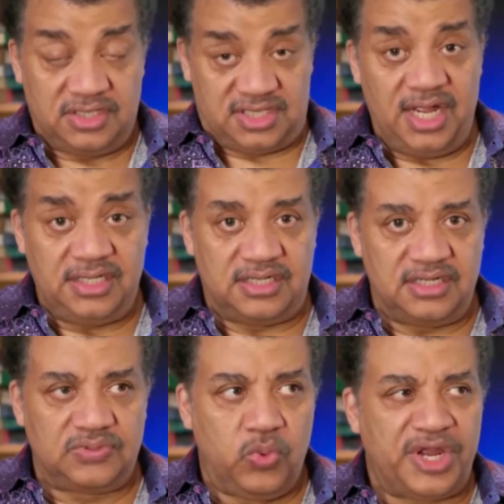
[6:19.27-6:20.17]

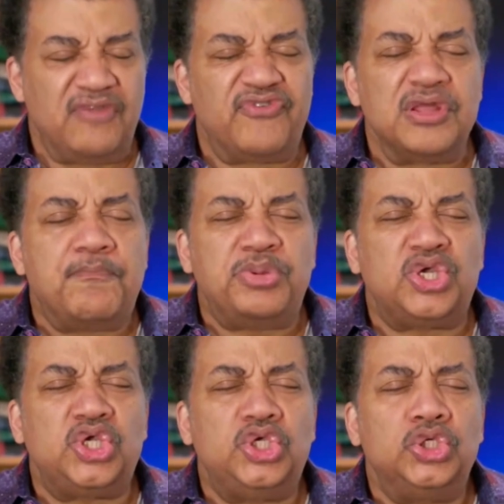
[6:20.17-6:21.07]
scientists working for the
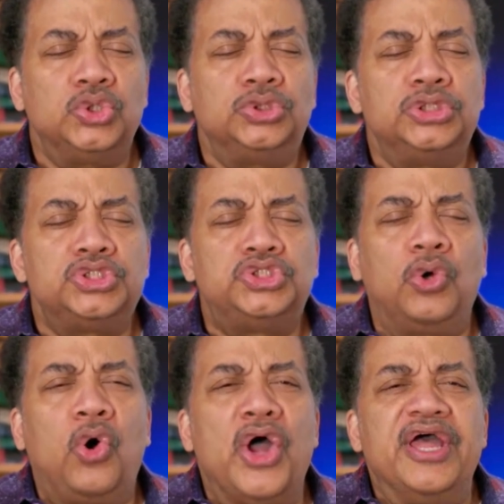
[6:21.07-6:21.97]
pure
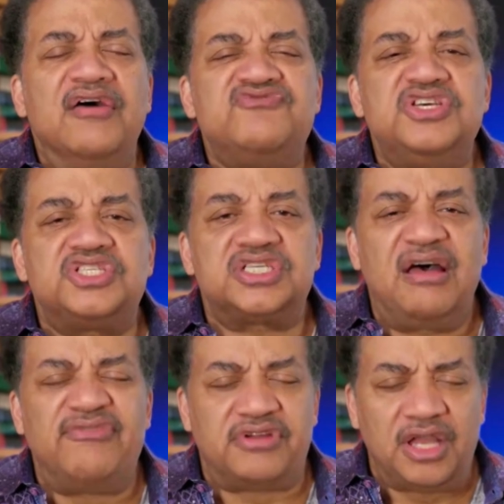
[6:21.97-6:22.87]
joy of
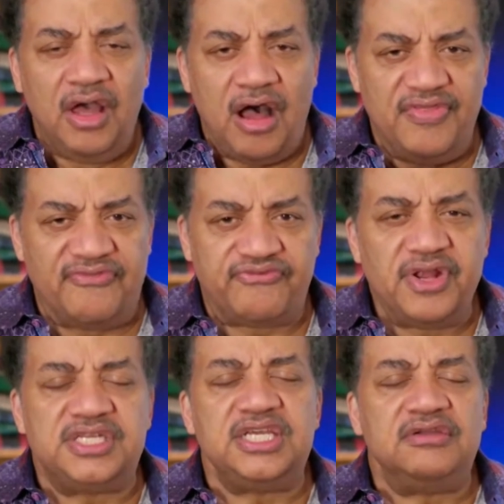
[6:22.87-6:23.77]
discovery on the
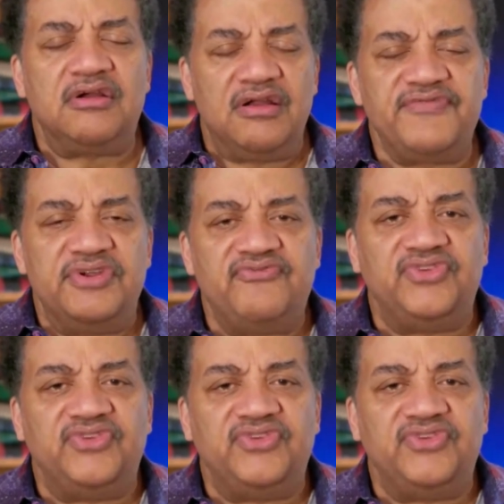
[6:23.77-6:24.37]
frontier of their